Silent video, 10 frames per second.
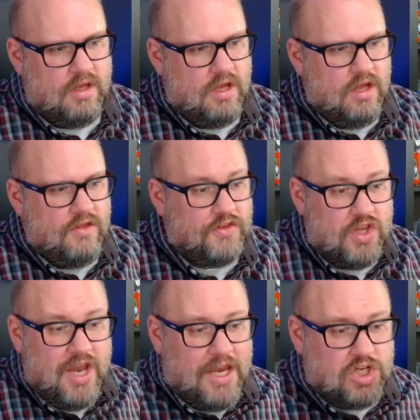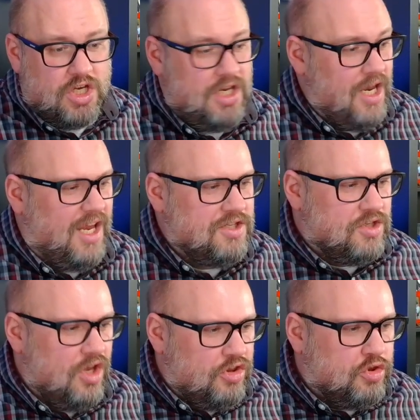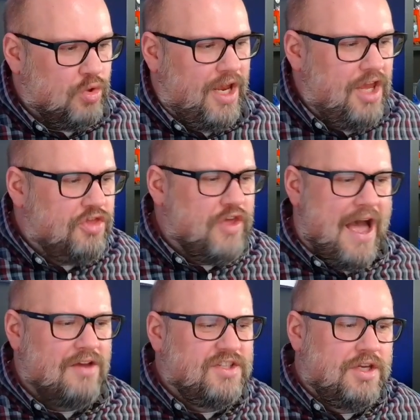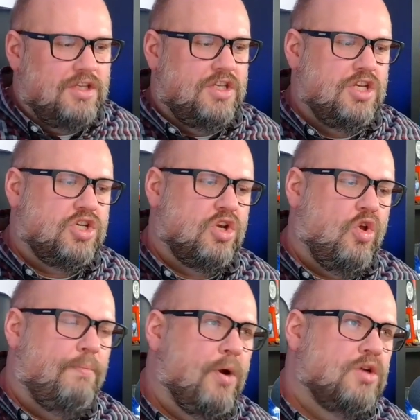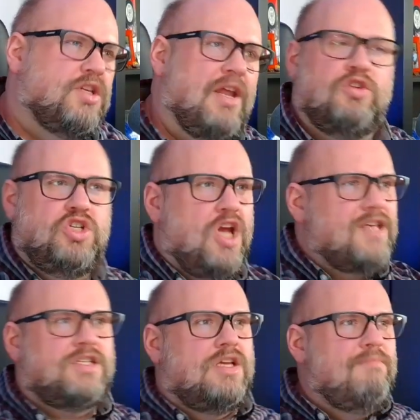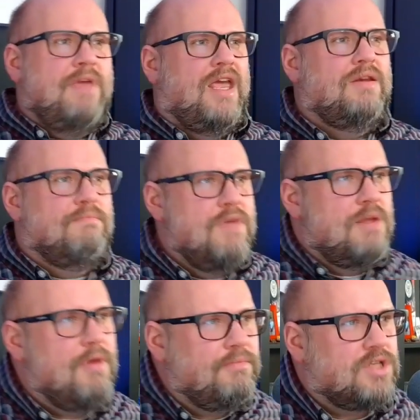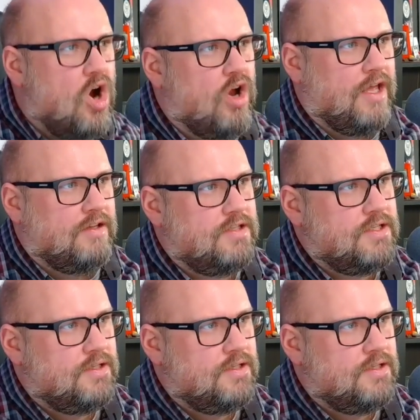That the nation needs 3,000 additional personnel just to meet minimum targets.